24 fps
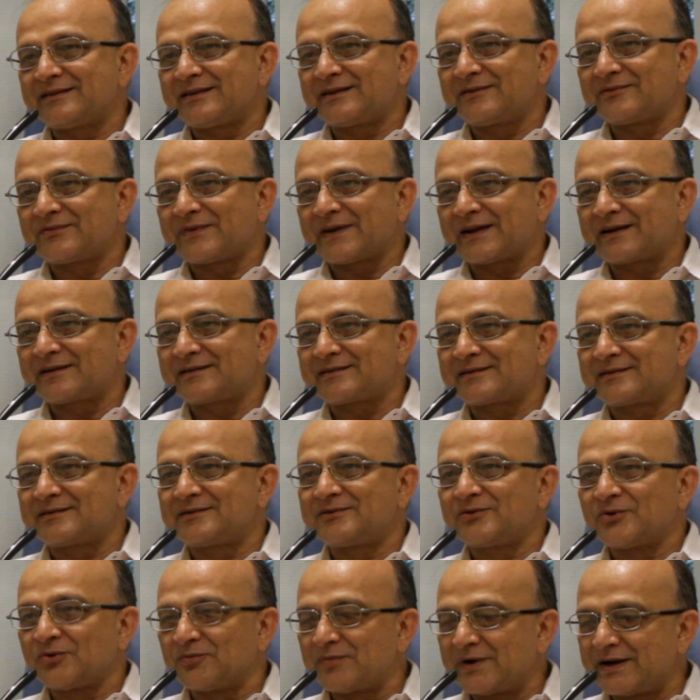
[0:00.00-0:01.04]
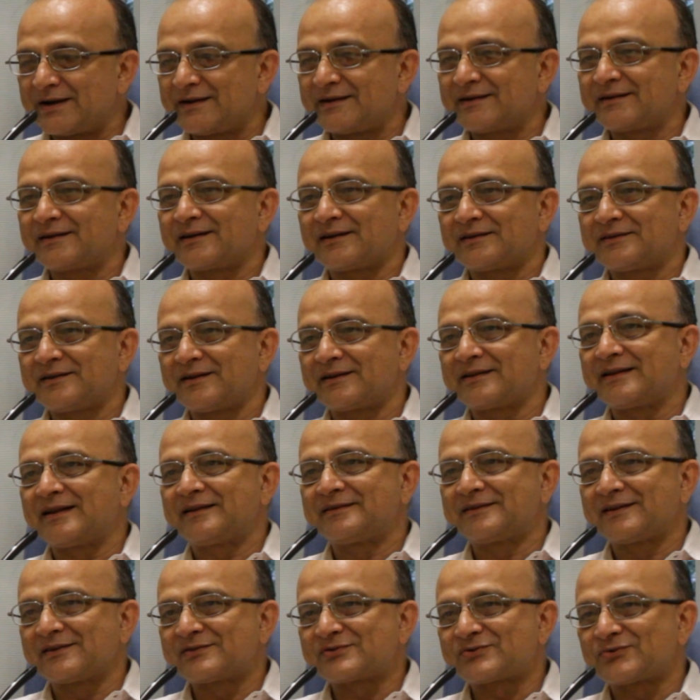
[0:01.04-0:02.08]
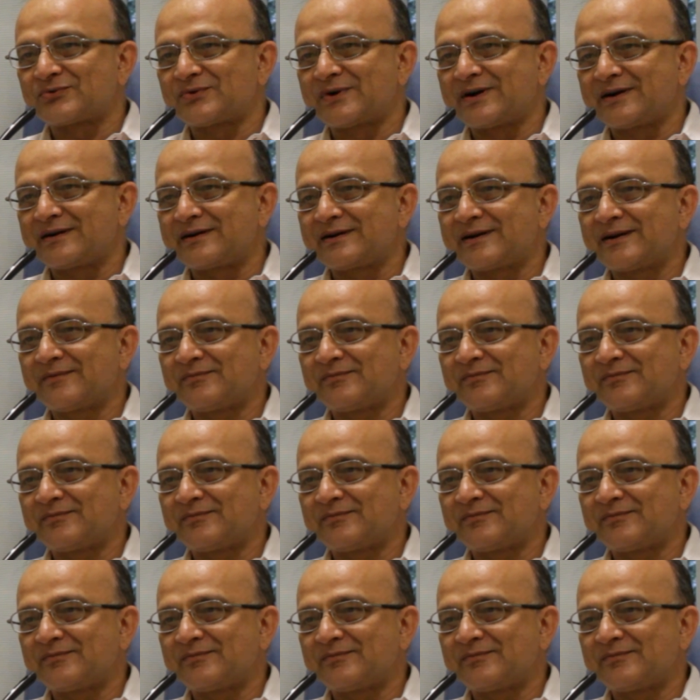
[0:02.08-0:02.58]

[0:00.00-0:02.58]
In fact, nobody other than the student